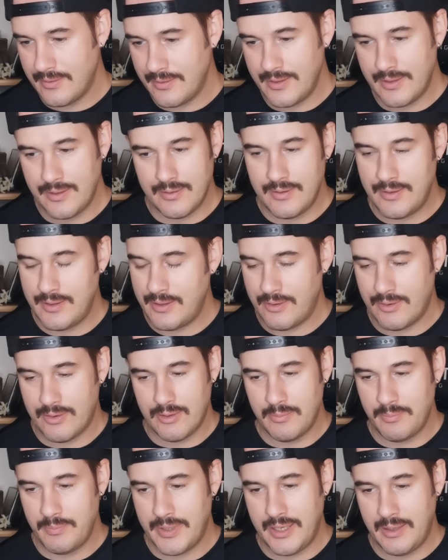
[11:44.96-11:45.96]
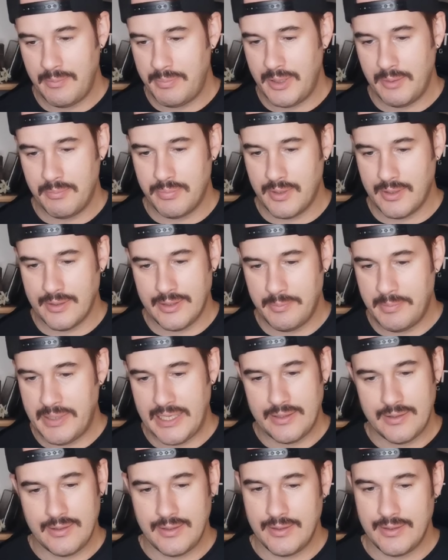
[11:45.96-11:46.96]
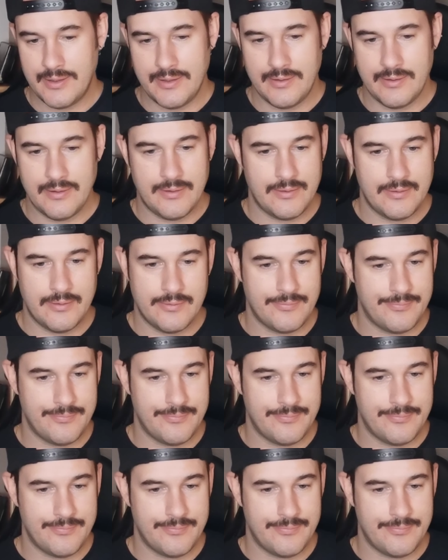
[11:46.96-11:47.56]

There are many people debating in